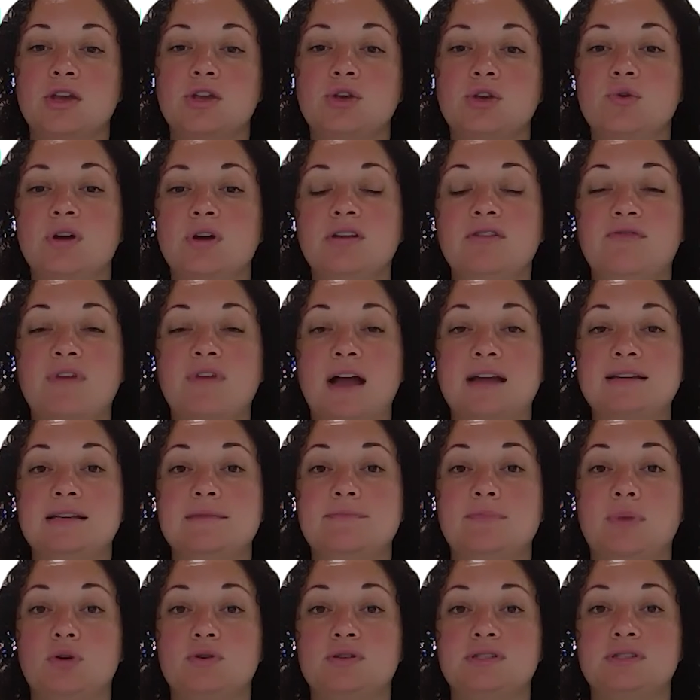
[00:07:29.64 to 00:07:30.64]
You can find
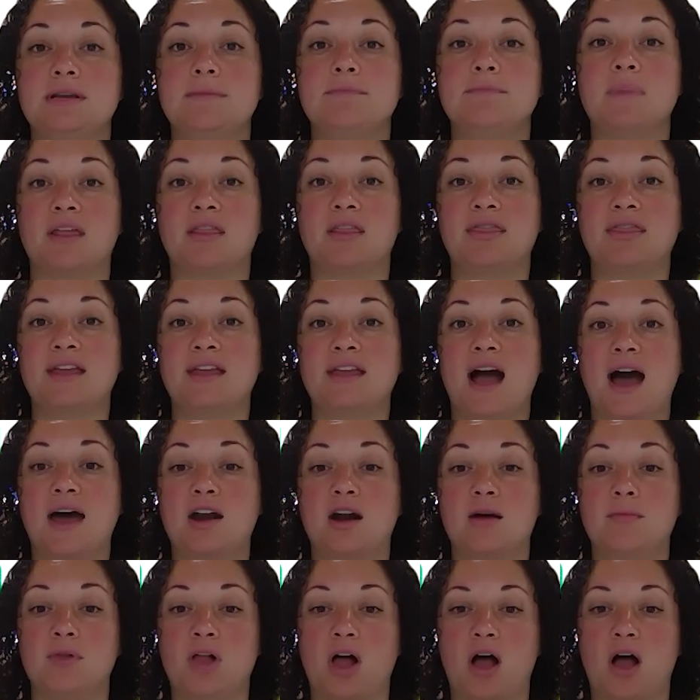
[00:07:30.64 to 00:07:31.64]
it posted monthly on
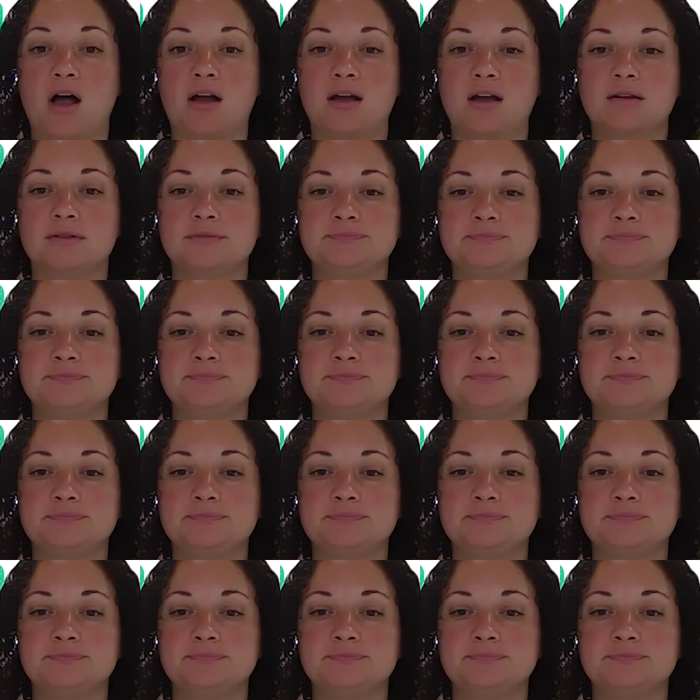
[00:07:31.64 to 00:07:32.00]
our blog.